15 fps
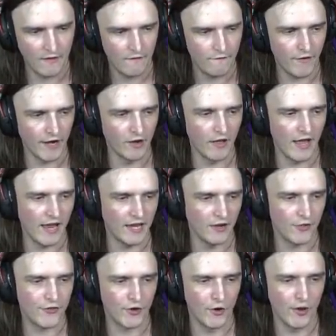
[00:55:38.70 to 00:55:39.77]
Final hit here
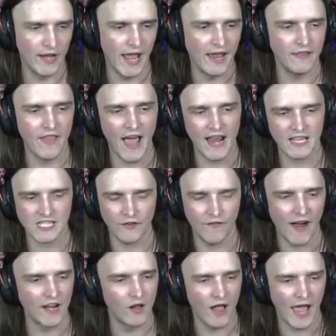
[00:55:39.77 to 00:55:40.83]
through and in. That is the
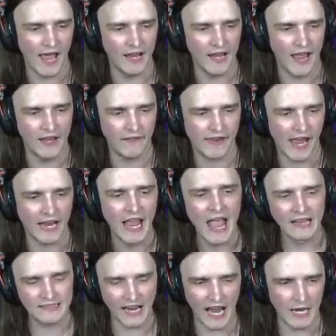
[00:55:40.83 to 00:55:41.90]
final hit and then again.
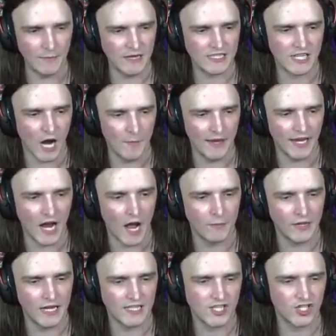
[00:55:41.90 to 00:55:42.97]
Time is coming up,
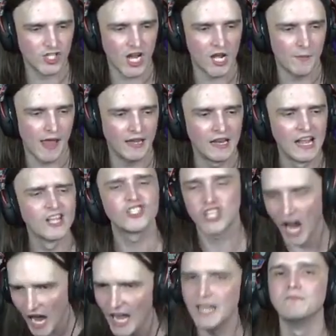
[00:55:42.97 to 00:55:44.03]
ladies and gentlemen.
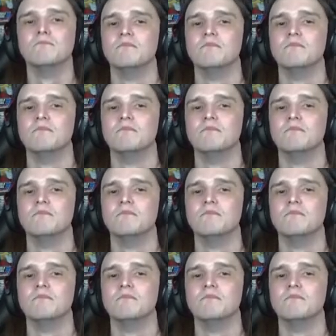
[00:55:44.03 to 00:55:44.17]
Time!